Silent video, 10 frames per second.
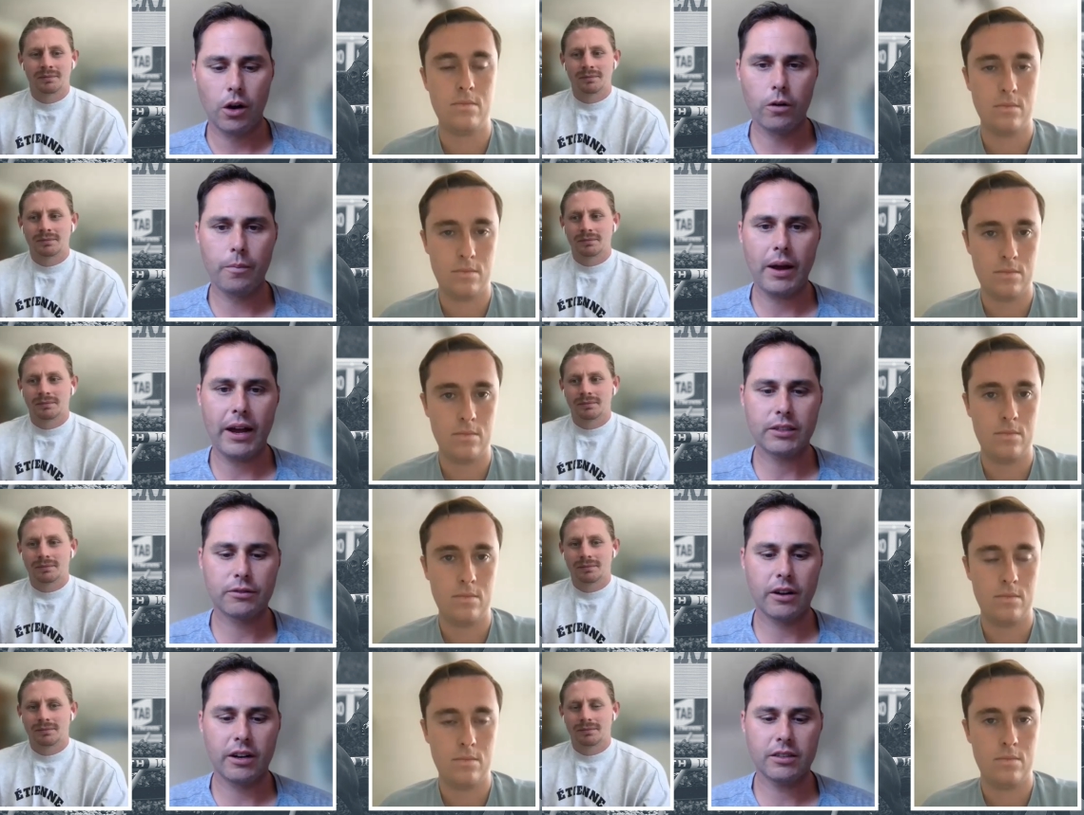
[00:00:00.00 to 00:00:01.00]
Speaker 1: on pace
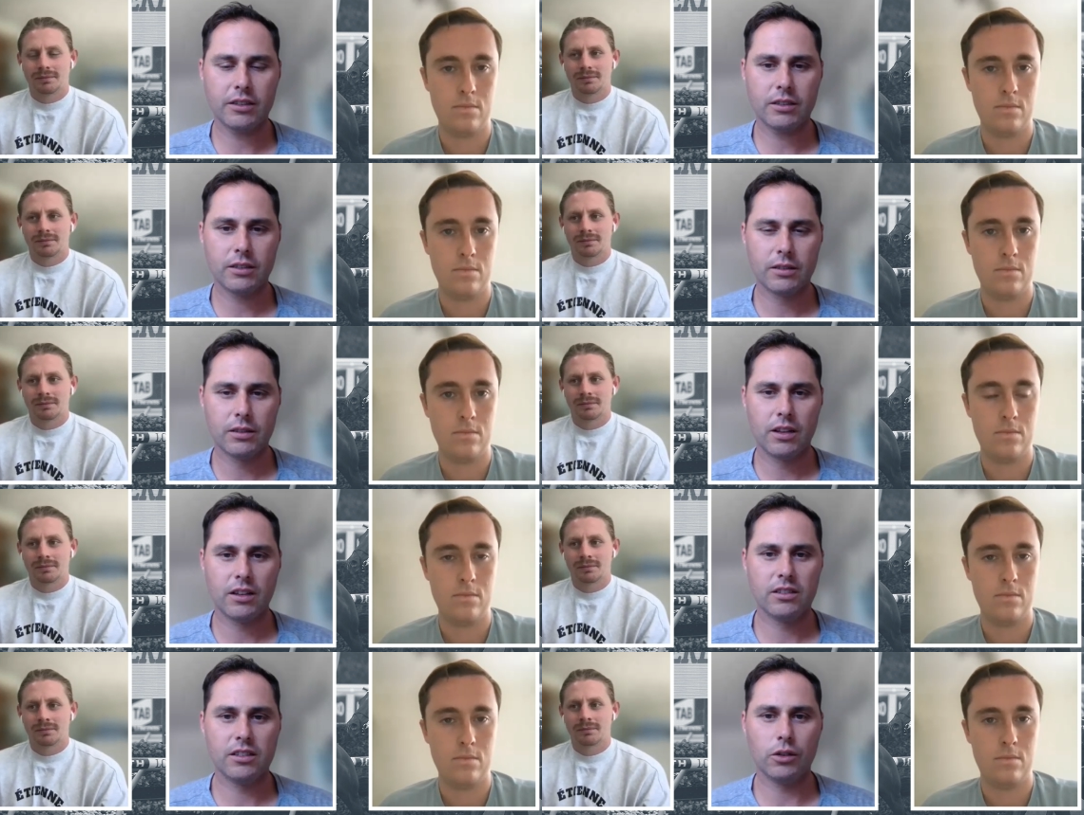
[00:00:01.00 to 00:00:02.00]
runners,
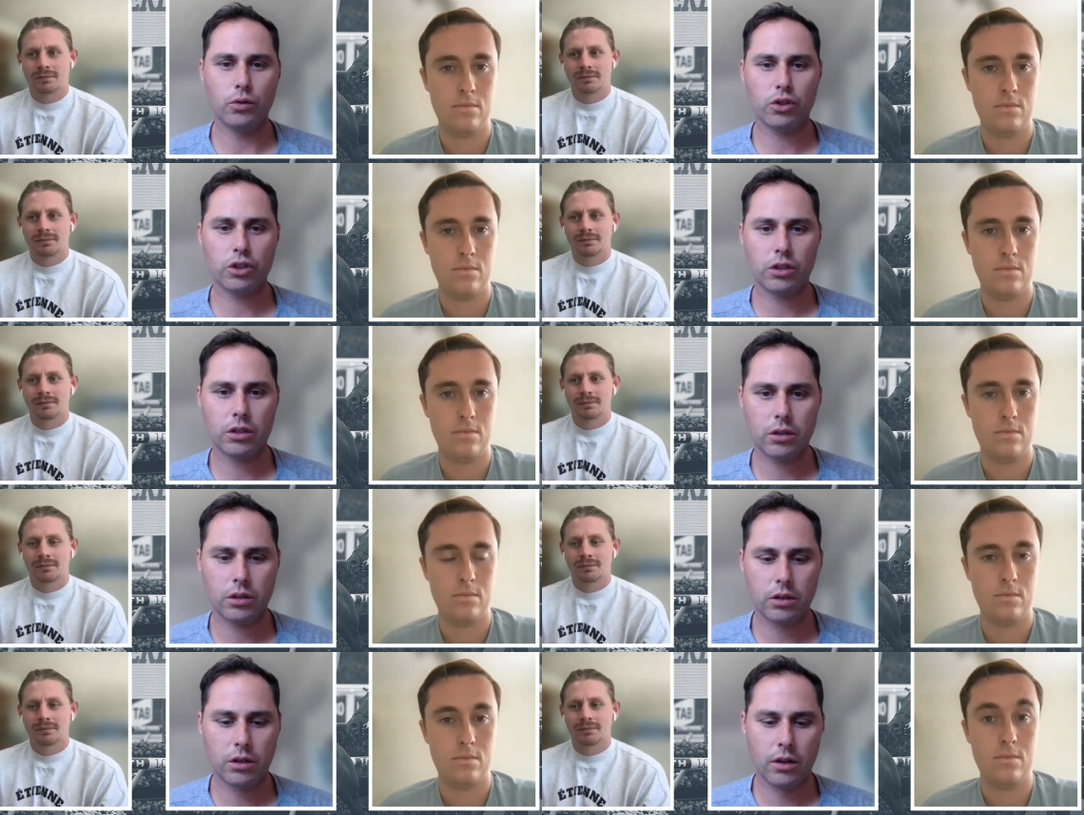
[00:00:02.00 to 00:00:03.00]
zilch,
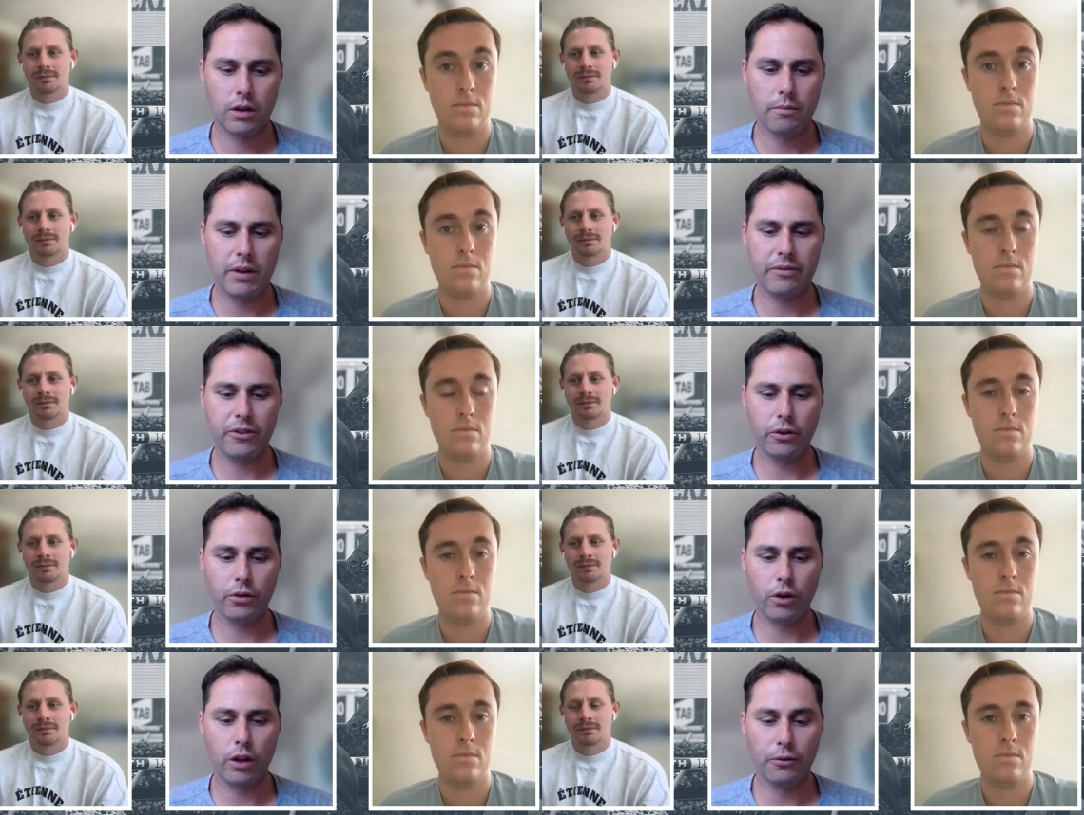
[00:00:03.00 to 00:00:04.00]

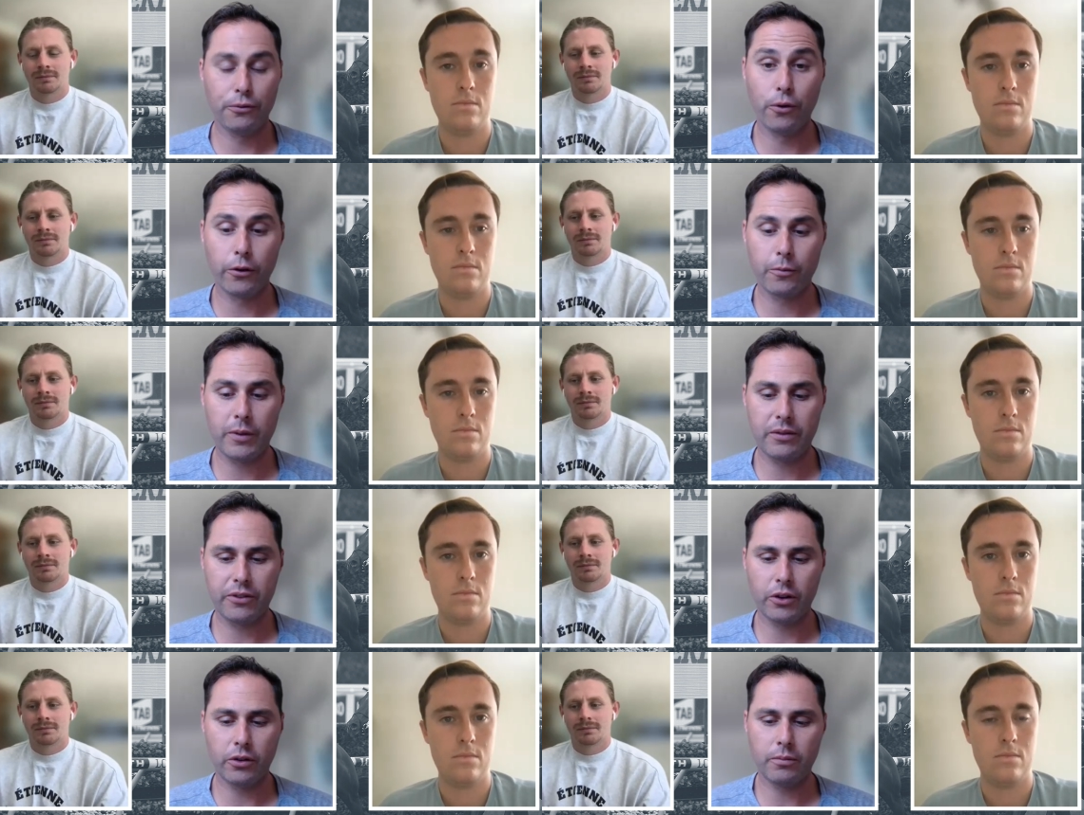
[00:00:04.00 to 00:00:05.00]
Midfield, forward of
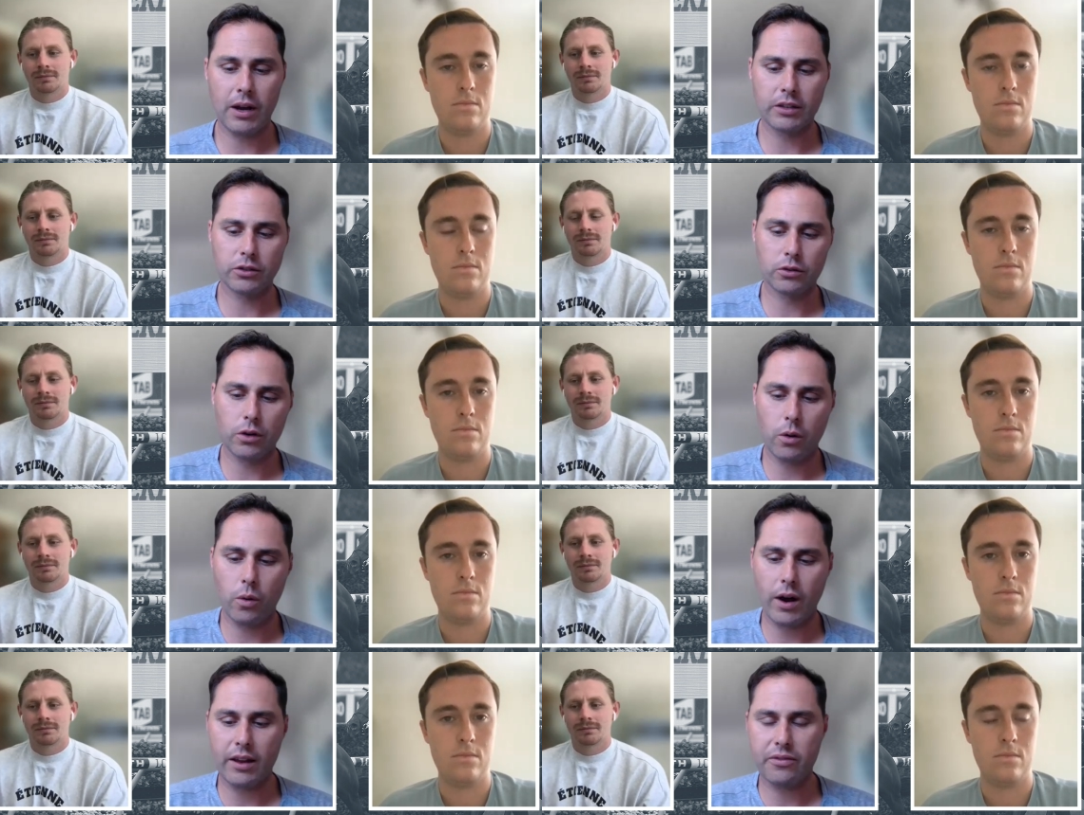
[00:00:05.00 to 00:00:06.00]
midfield, Mazu,
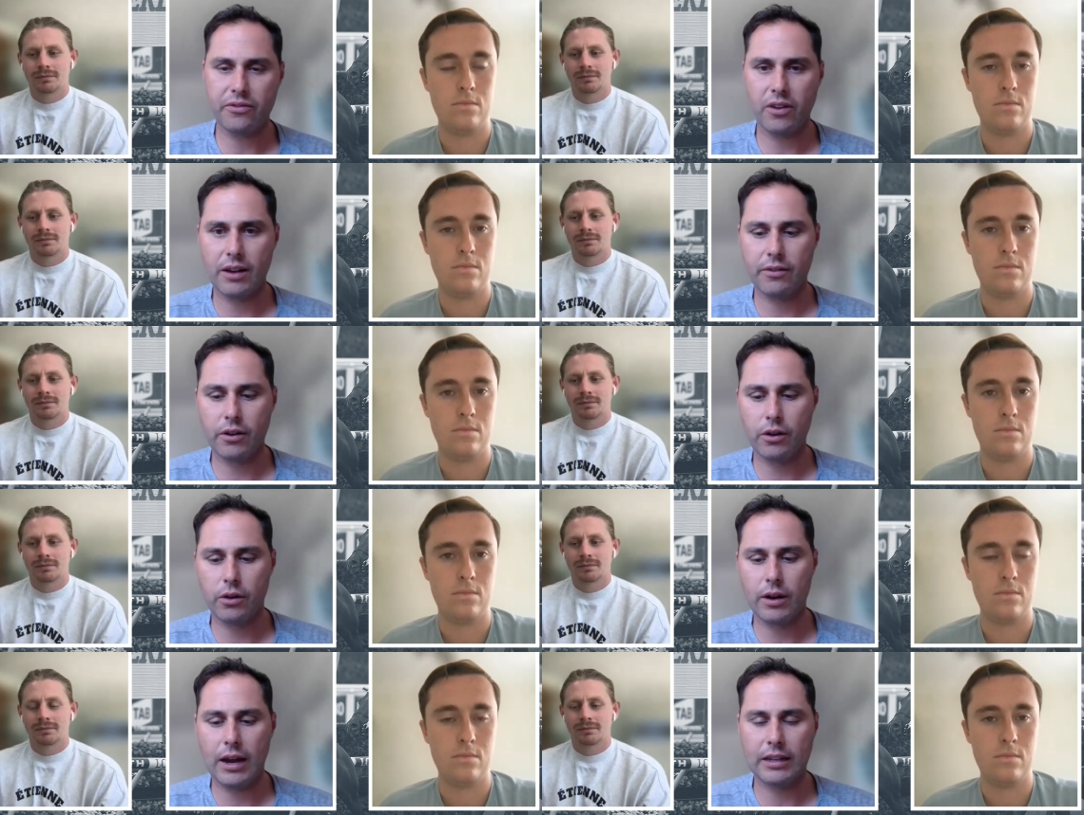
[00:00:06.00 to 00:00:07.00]
Hawaii,
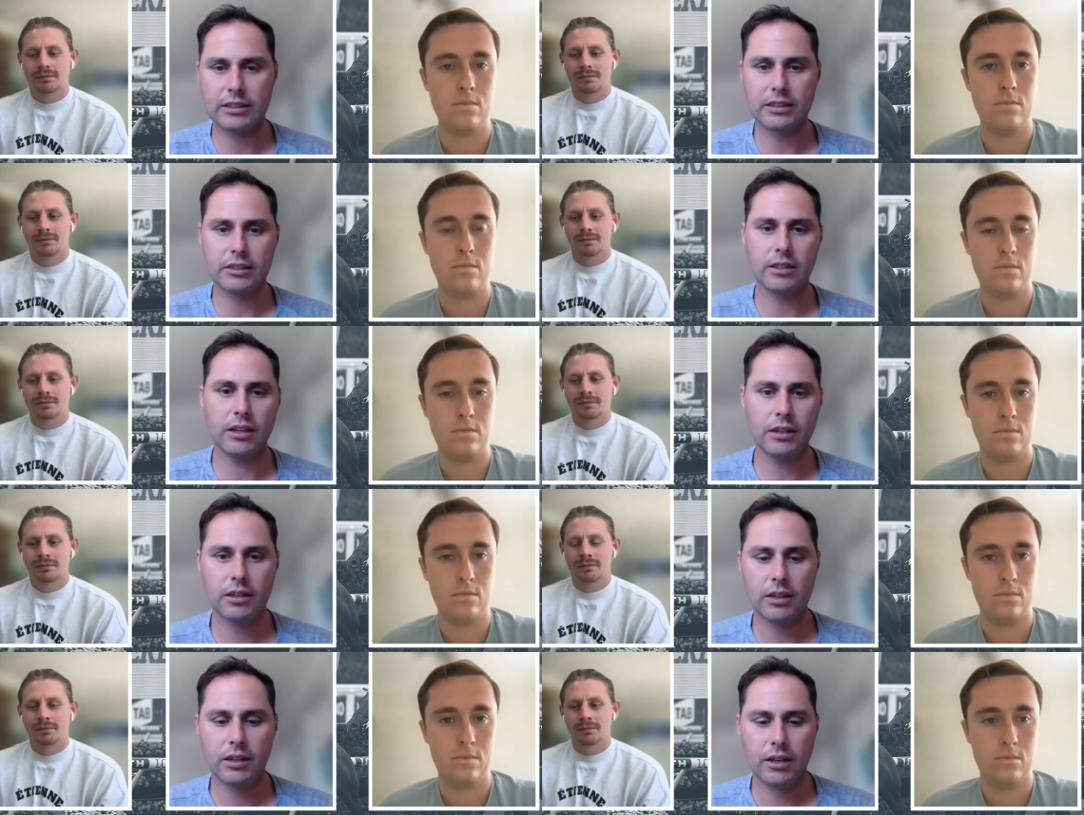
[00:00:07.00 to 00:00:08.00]
5 and Cylinder.
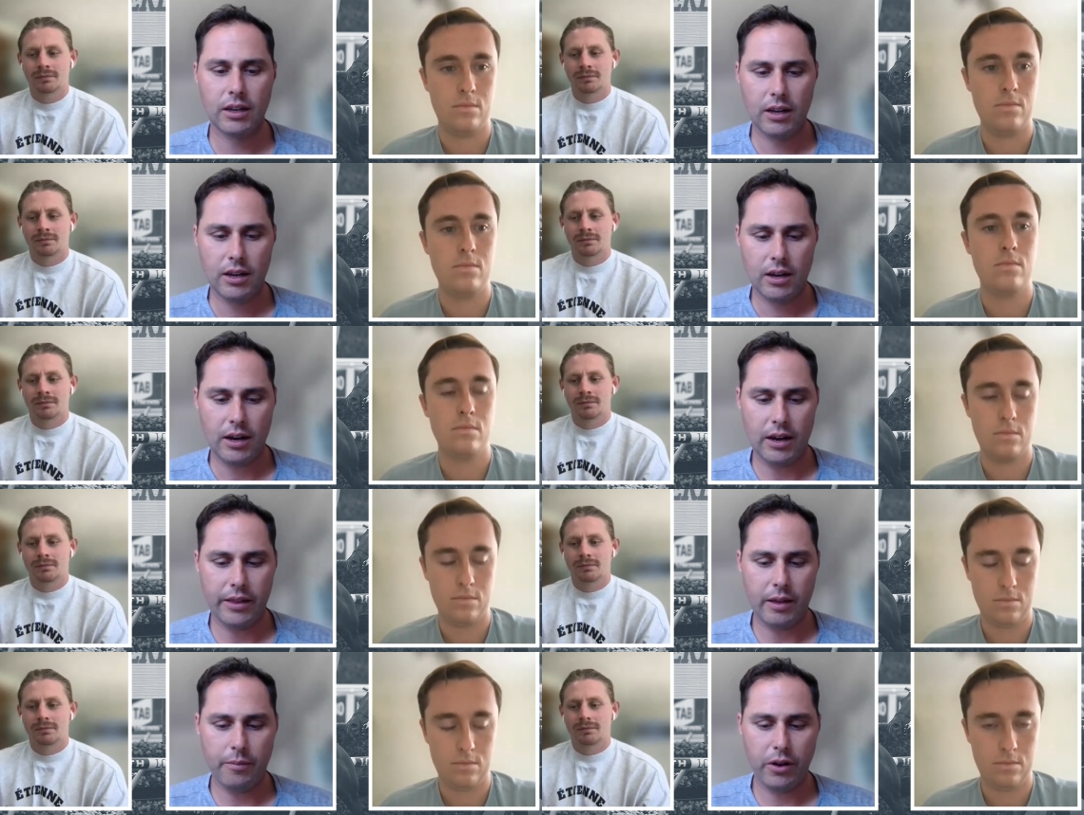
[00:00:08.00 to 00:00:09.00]

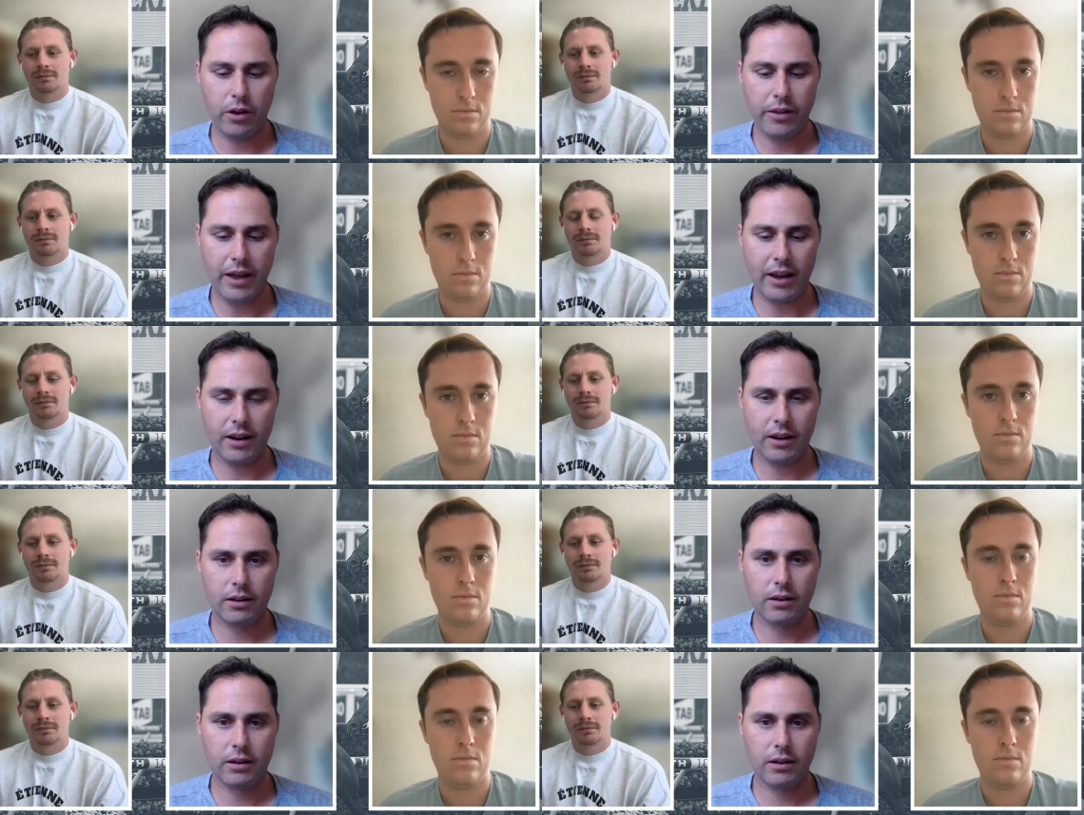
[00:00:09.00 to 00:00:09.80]
And then beyond that,